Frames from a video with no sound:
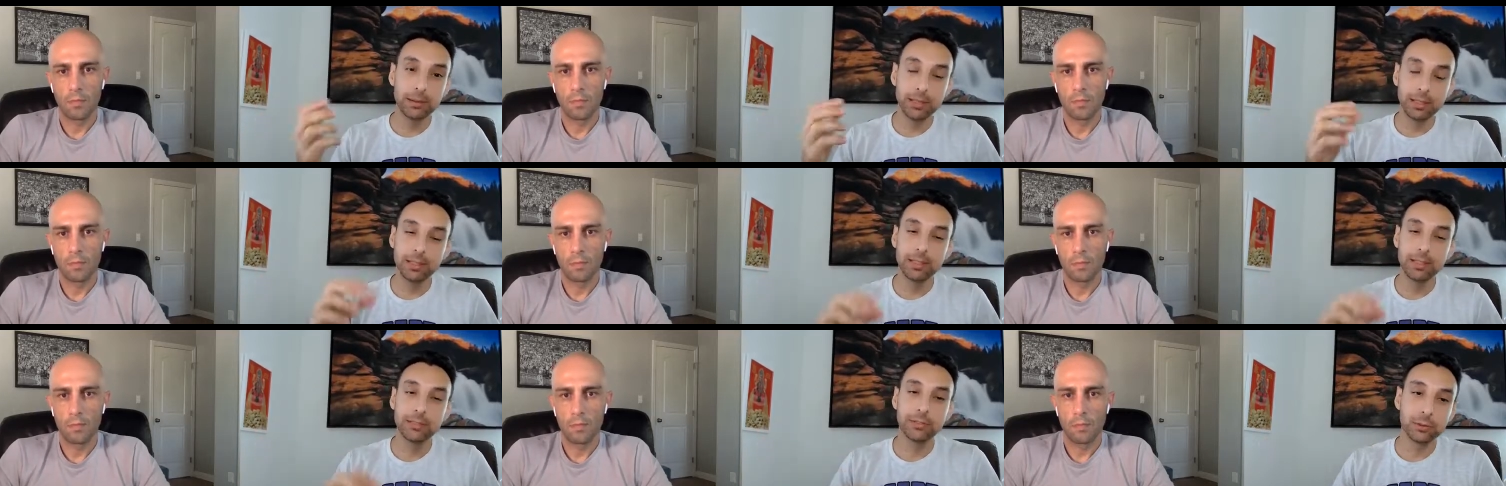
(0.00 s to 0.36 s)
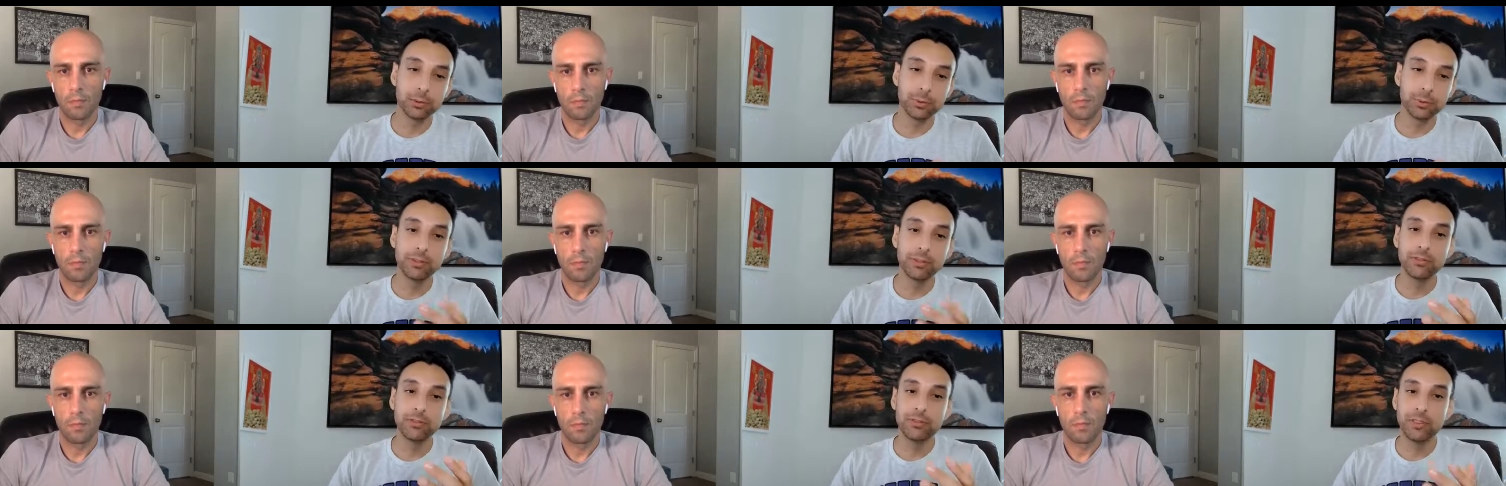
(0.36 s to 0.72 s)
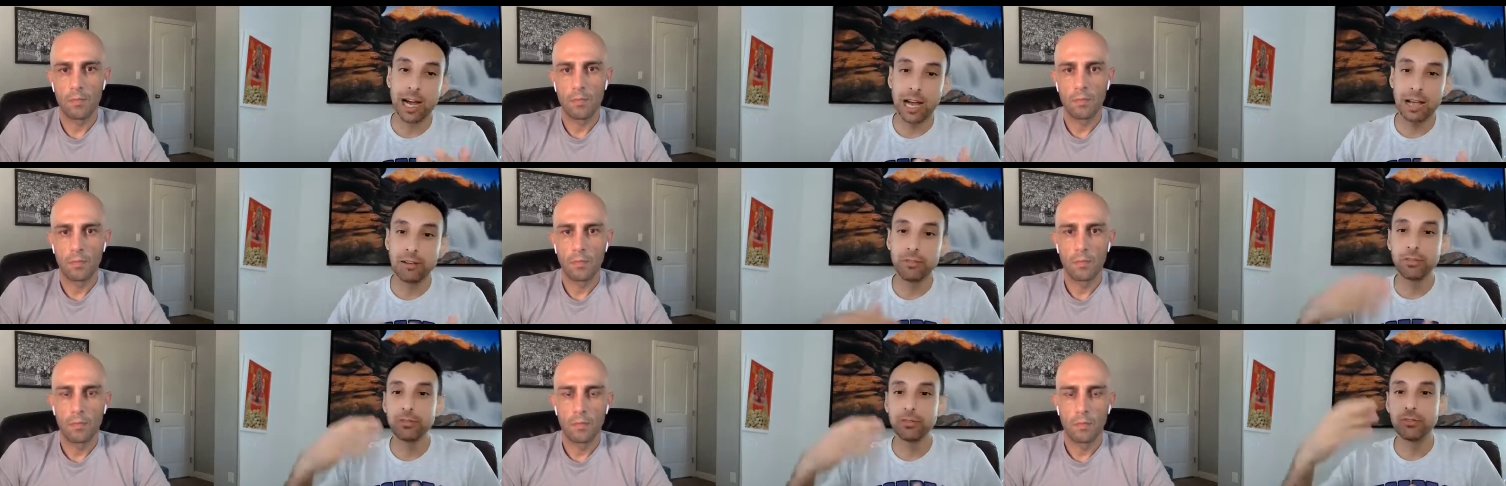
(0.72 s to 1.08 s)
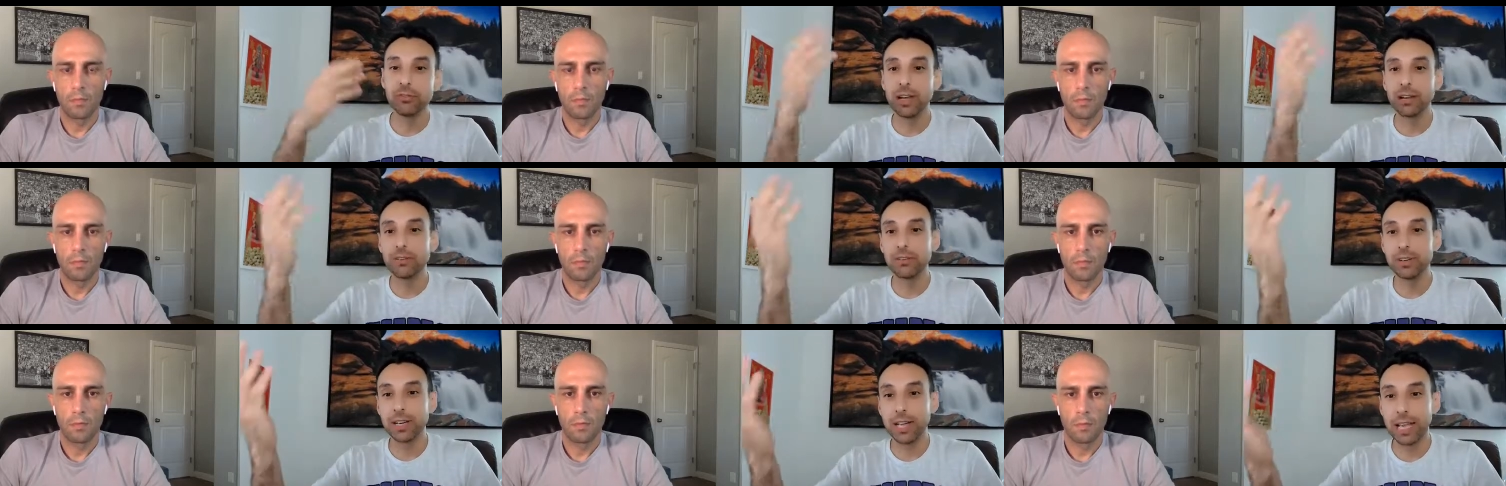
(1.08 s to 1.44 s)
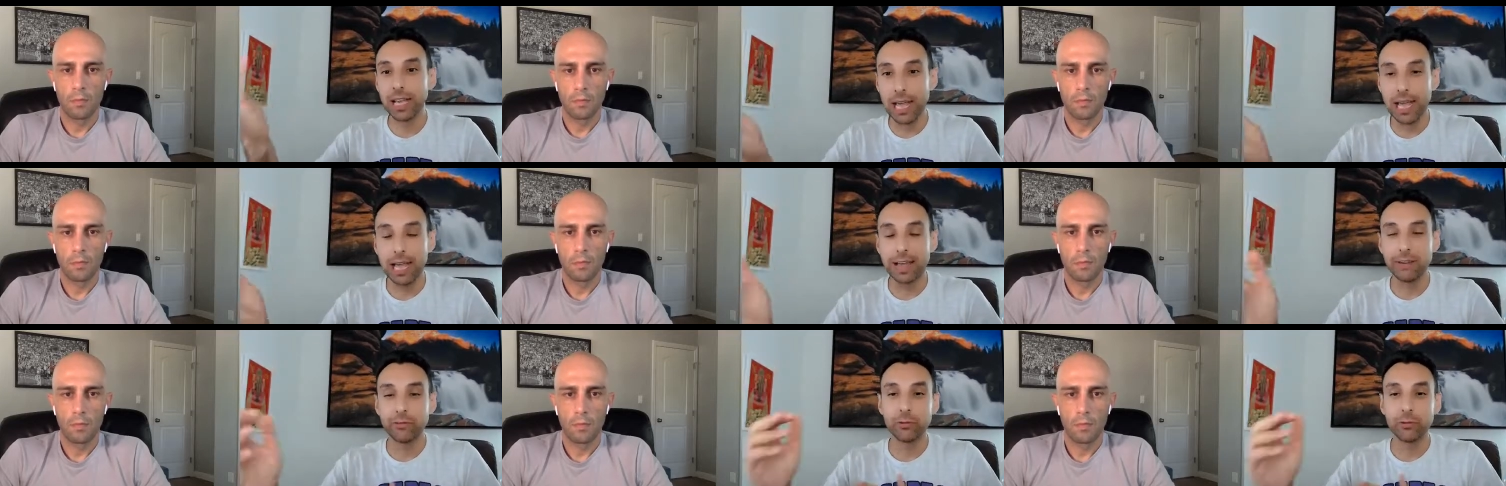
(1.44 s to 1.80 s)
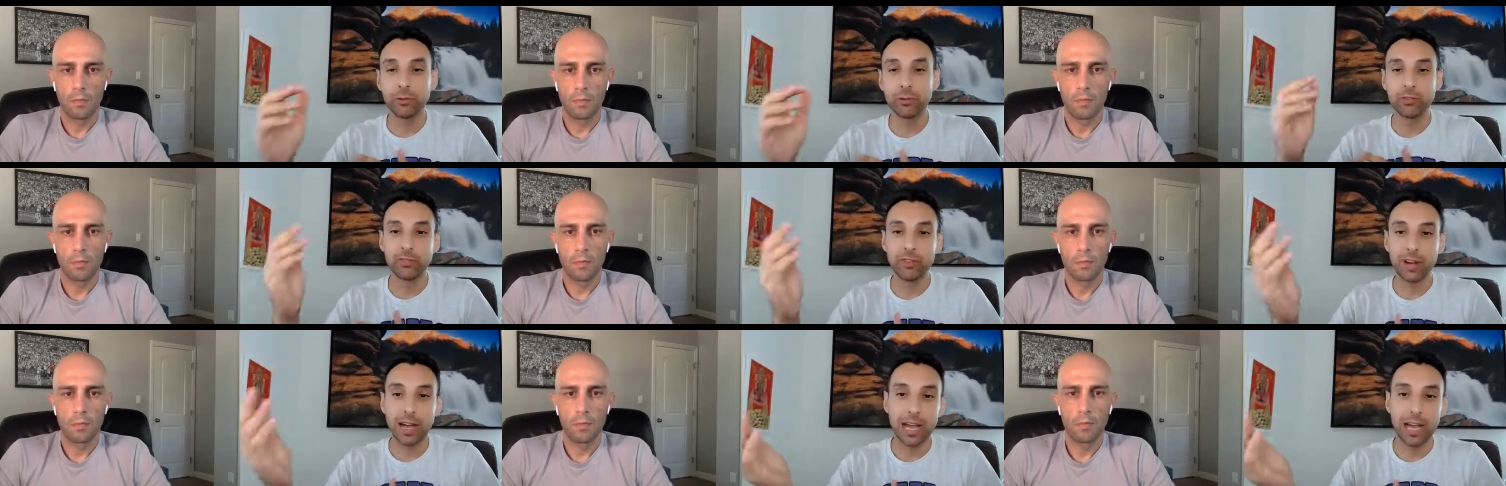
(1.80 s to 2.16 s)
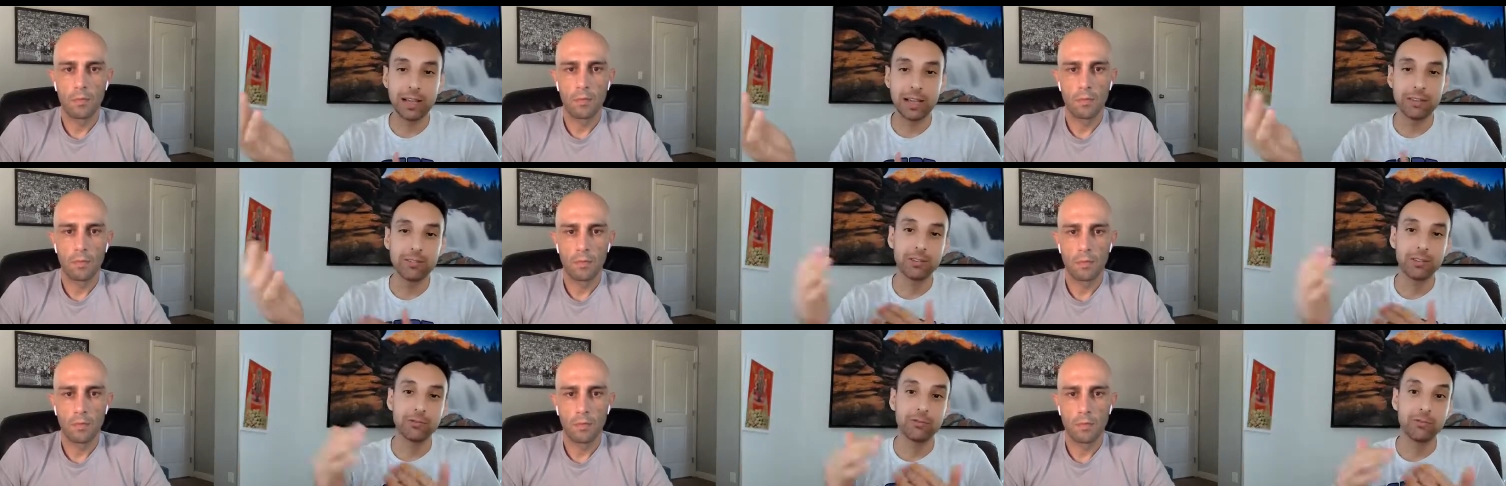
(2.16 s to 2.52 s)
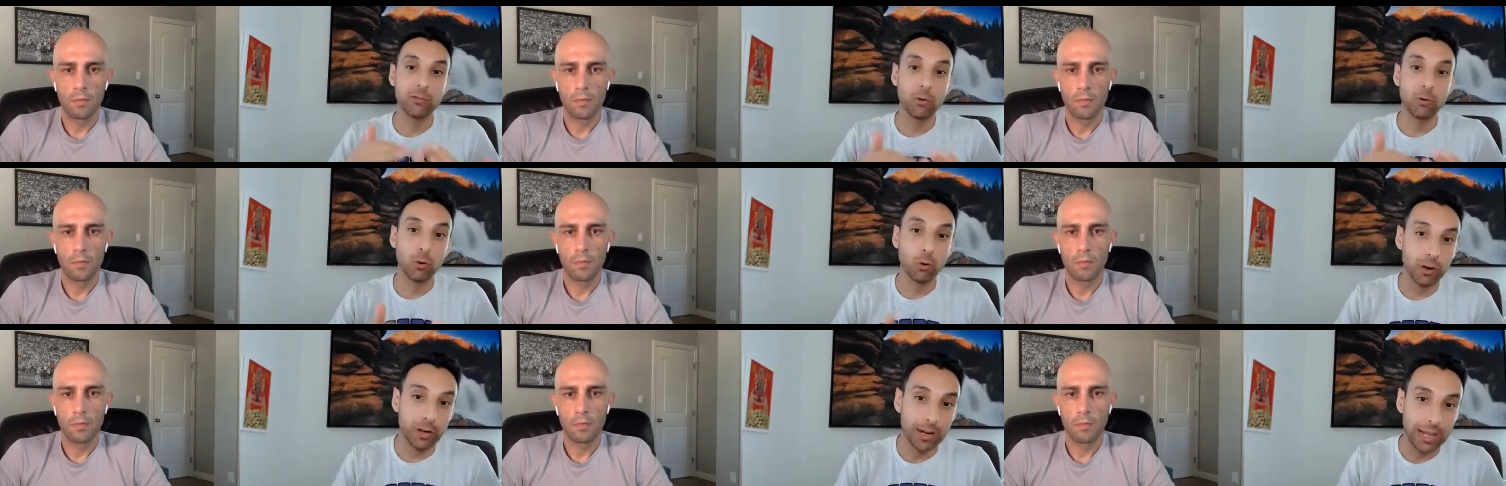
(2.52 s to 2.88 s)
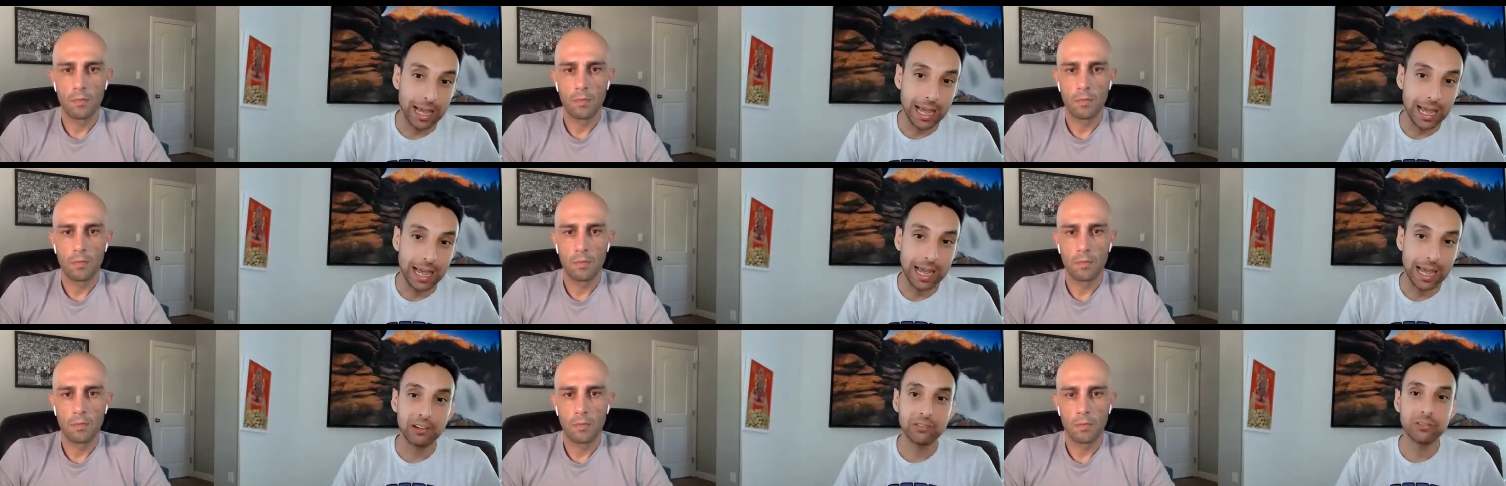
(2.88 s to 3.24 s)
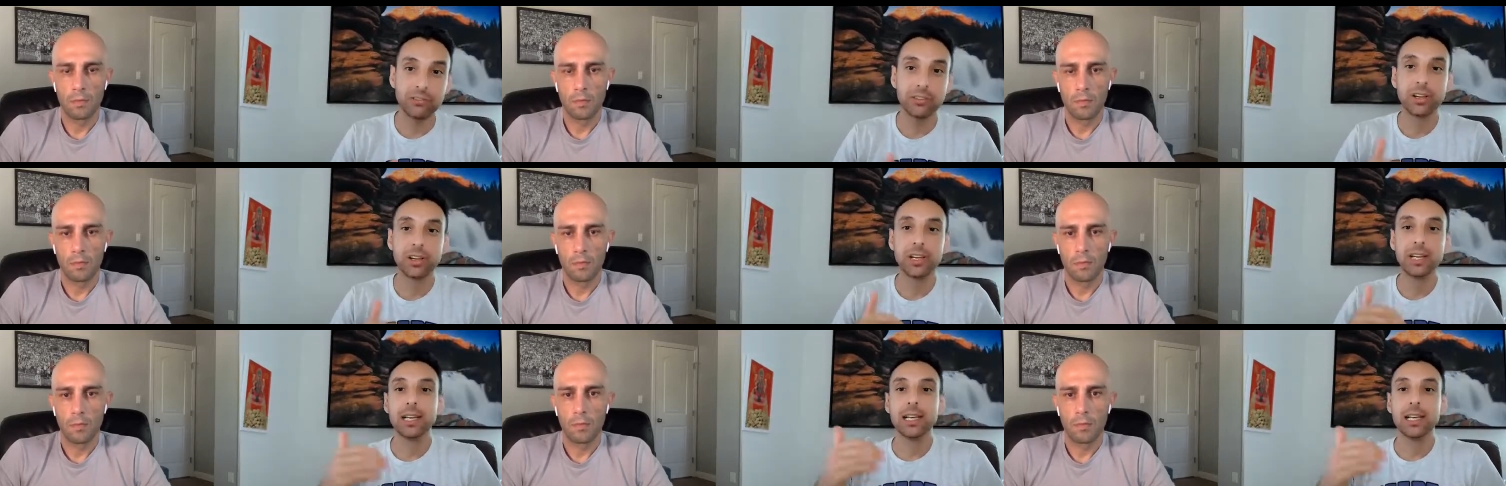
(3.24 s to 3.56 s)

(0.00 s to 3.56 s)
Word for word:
Speaker 1: The difference between 5 and 5.5 or 5 and 4.5